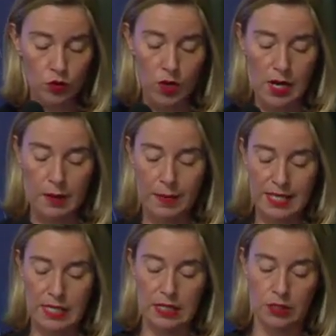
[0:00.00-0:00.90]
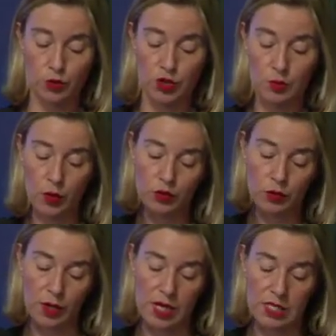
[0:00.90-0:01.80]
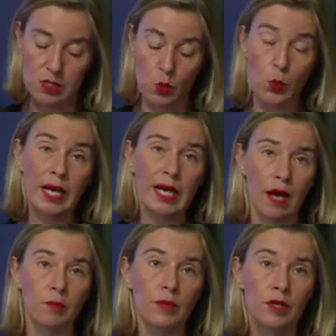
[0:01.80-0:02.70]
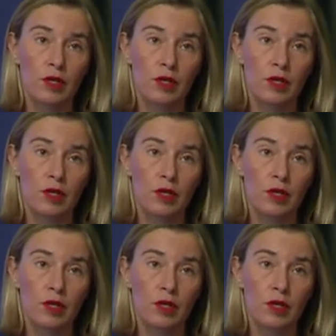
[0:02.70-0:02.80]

to our capacity to respond to crisis will come